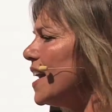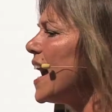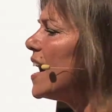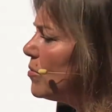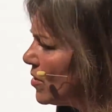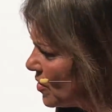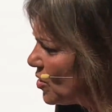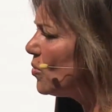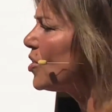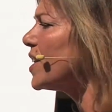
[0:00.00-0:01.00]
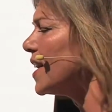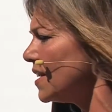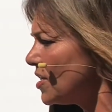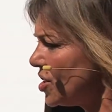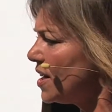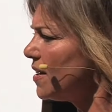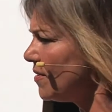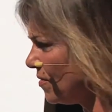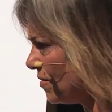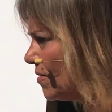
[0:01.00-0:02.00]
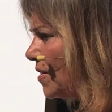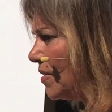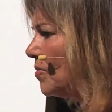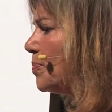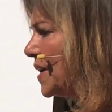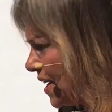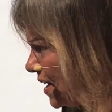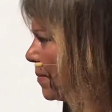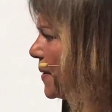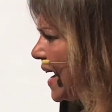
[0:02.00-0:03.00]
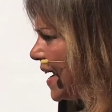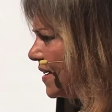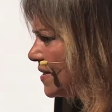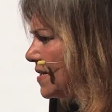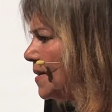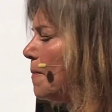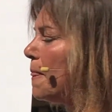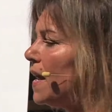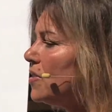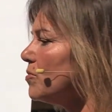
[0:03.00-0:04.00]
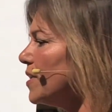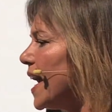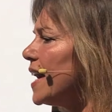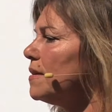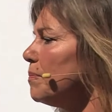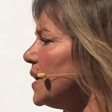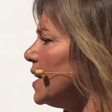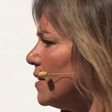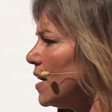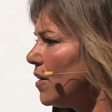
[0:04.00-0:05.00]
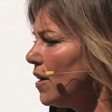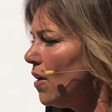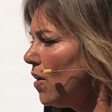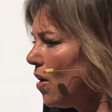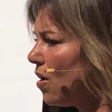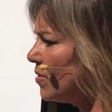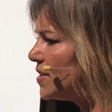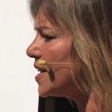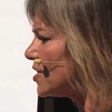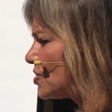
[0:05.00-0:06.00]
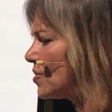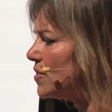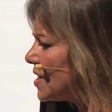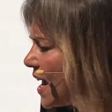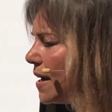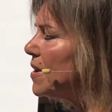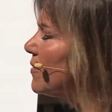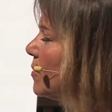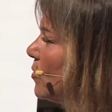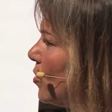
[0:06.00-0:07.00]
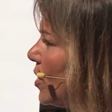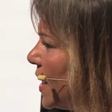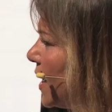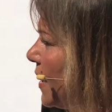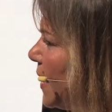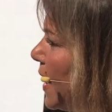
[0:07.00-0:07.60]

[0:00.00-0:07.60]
And I went to work in the chicken picking up eggs. So we had to be there always at a certain time every morning.